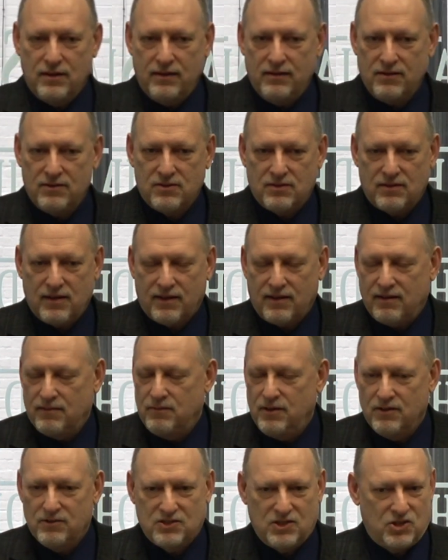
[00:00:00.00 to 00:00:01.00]
And this is like, a,
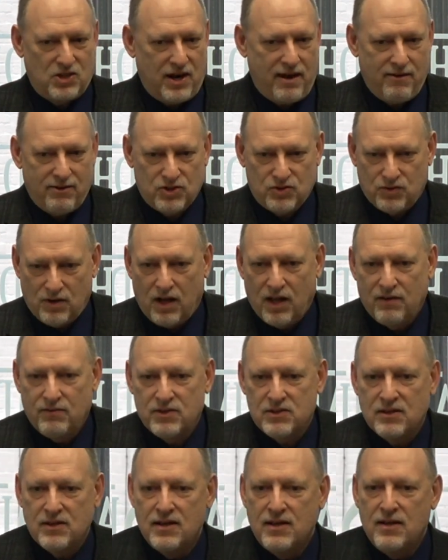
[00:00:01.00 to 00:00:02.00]
here's a challenge for all of
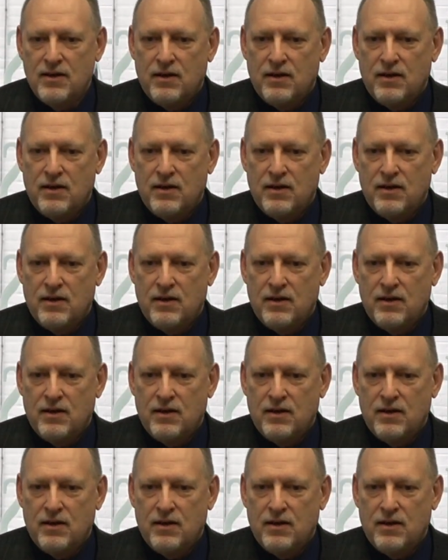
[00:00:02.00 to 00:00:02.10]
us